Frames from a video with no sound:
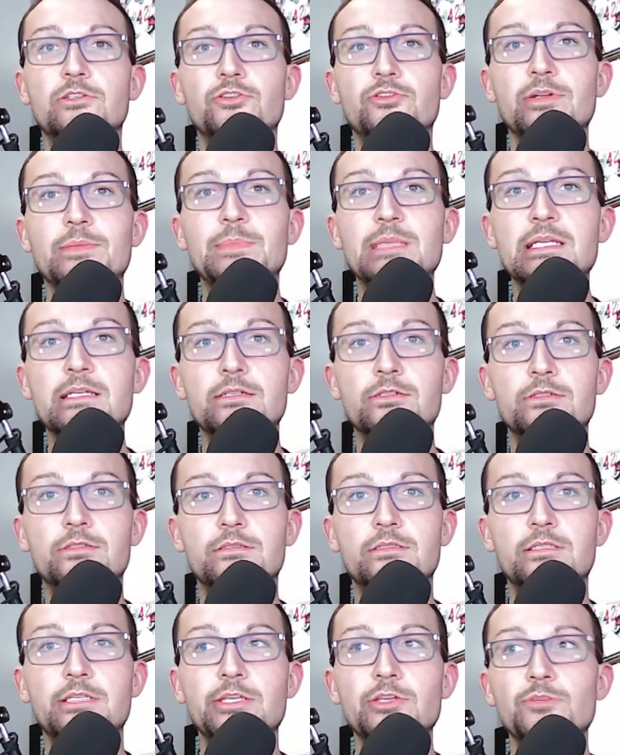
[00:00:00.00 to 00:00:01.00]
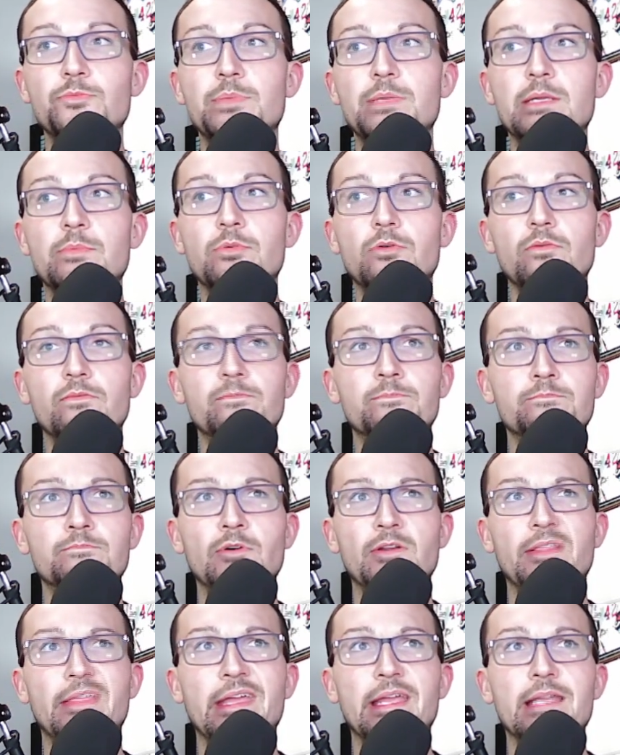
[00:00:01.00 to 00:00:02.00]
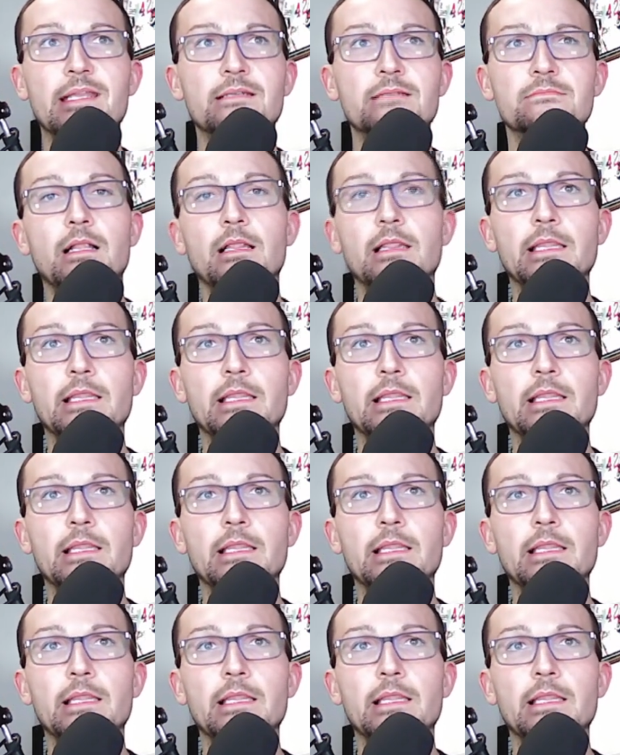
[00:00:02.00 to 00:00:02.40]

creepy Q people were thinking.